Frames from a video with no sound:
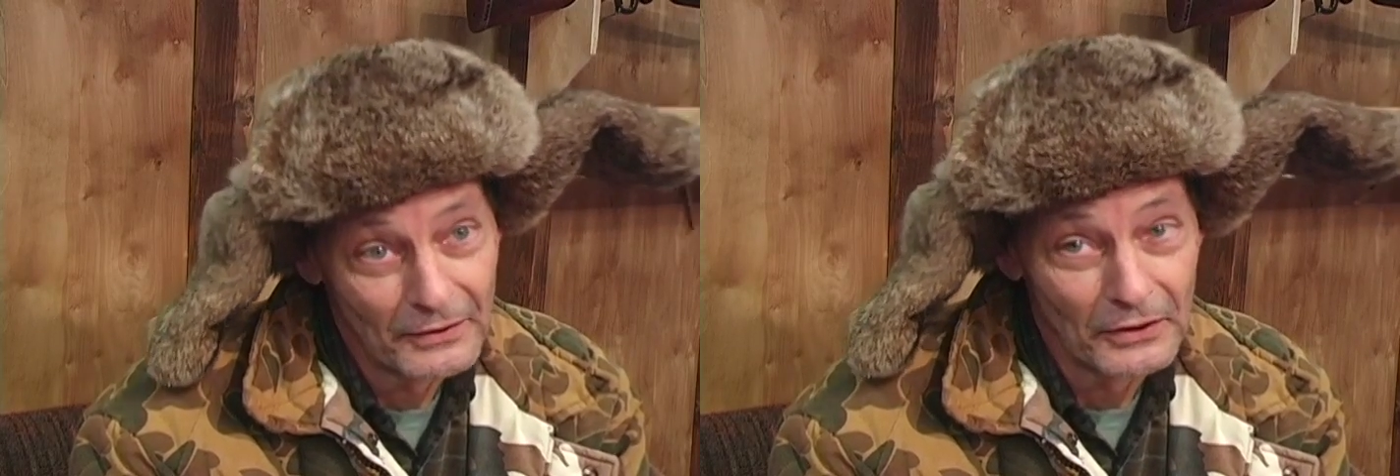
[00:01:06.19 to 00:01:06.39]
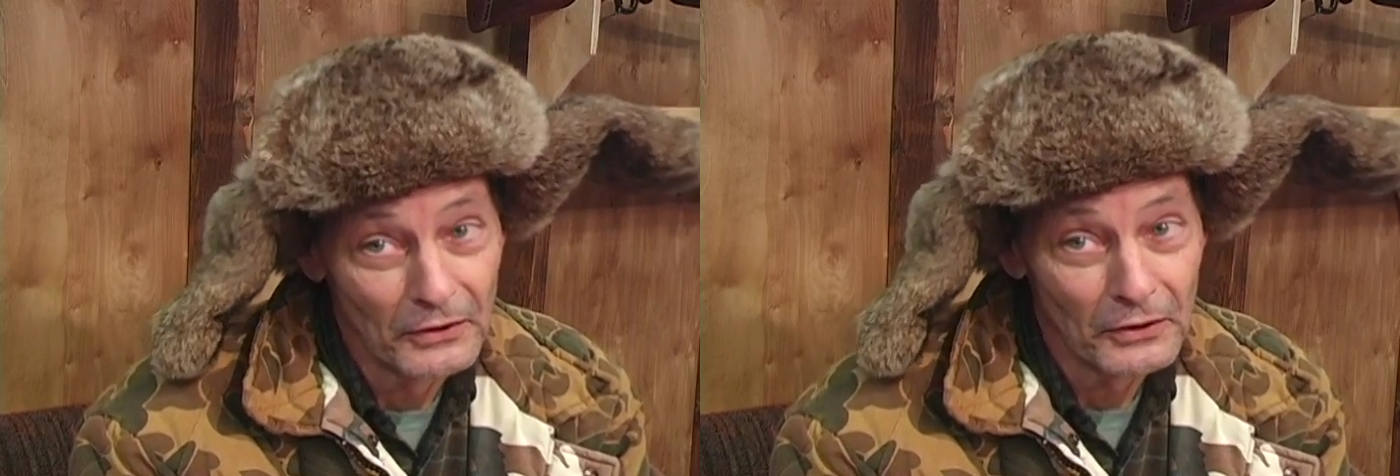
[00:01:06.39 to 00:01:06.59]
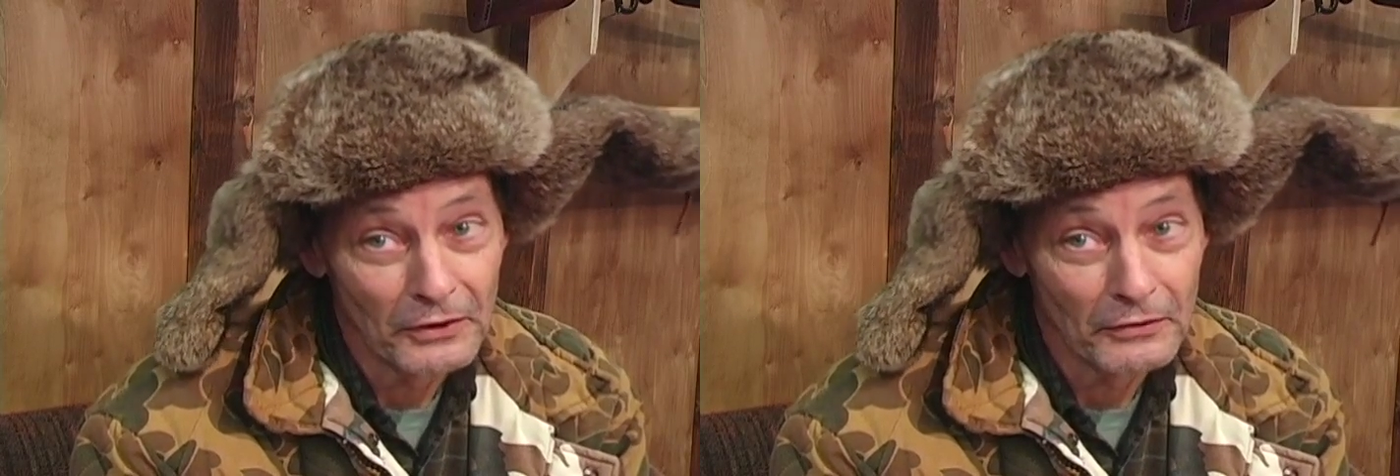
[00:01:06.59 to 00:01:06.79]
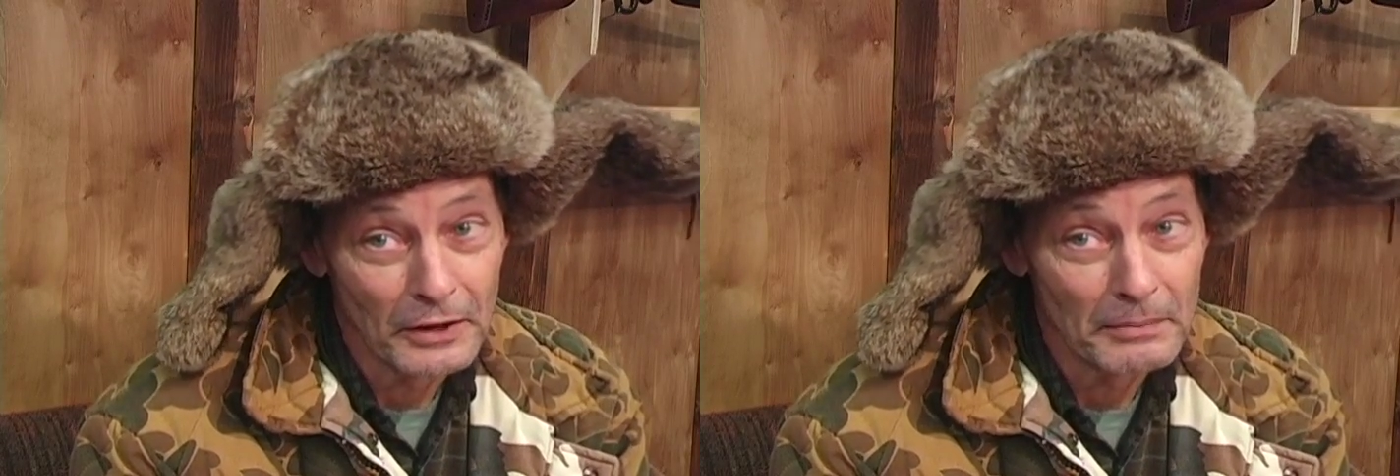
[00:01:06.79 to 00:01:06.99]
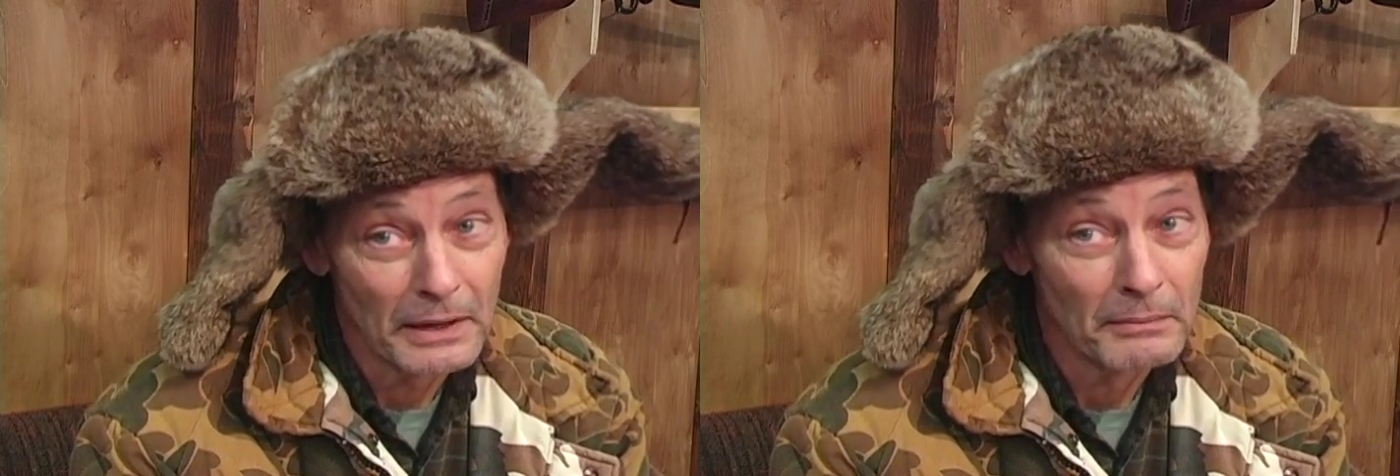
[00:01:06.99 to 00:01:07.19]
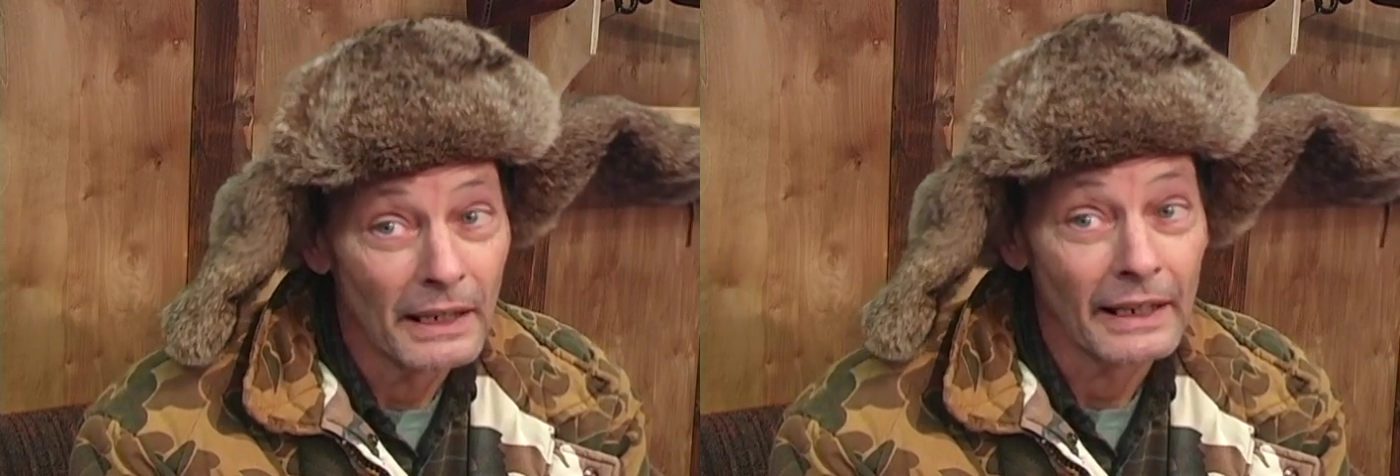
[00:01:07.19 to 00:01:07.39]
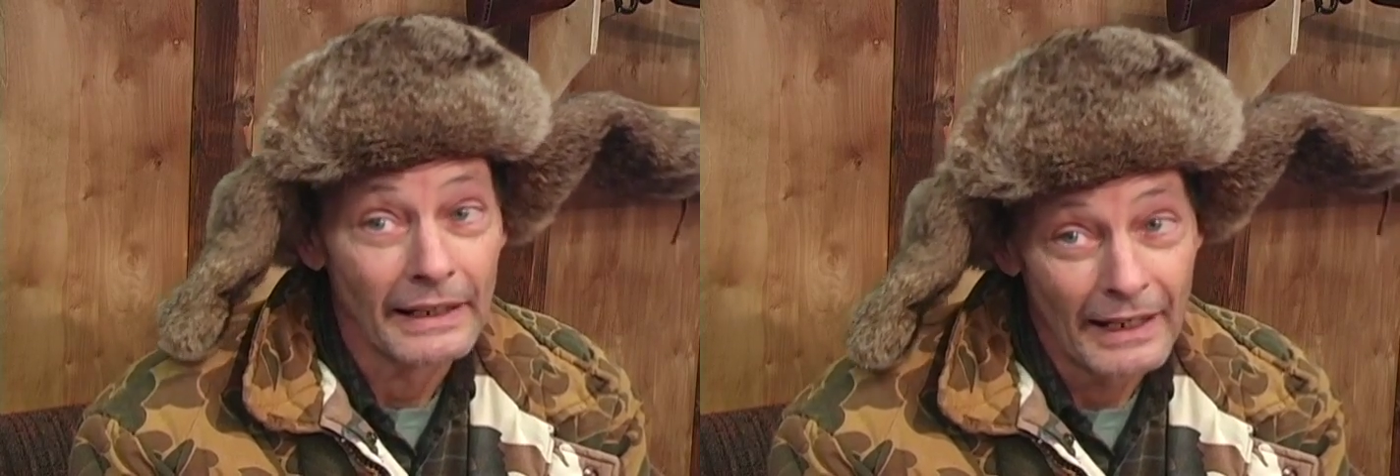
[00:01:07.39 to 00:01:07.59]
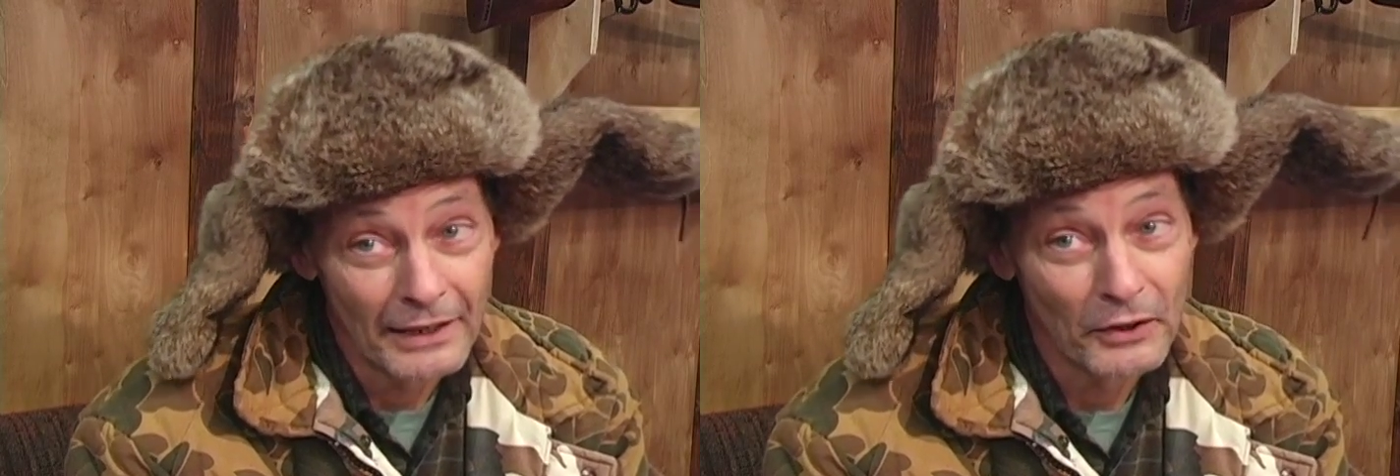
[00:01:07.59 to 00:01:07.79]
We go looking for the big buck, and
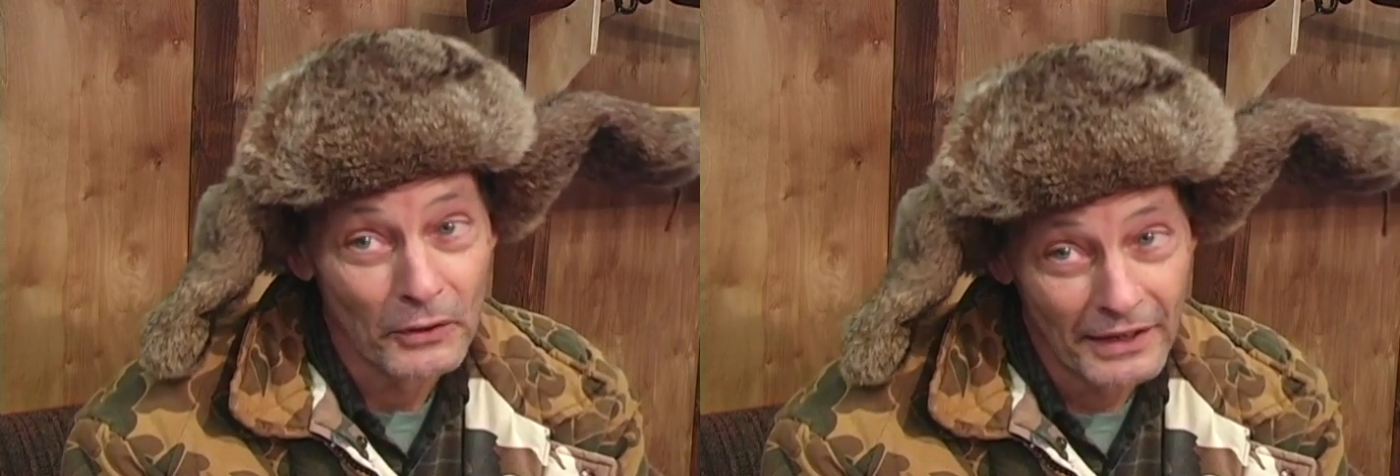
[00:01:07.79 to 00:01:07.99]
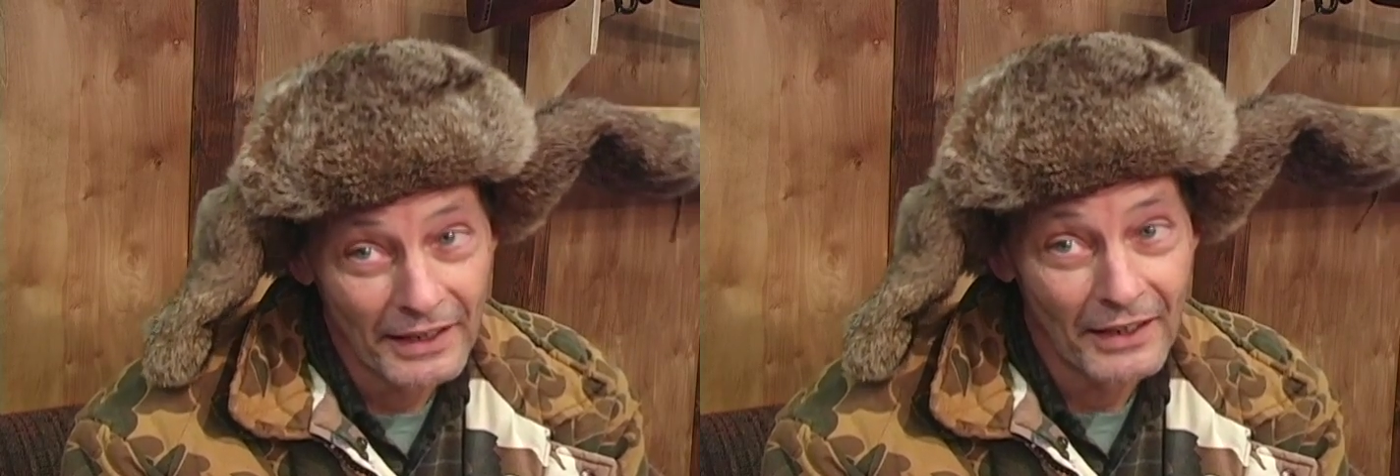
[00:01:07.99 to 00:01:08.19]
I know where they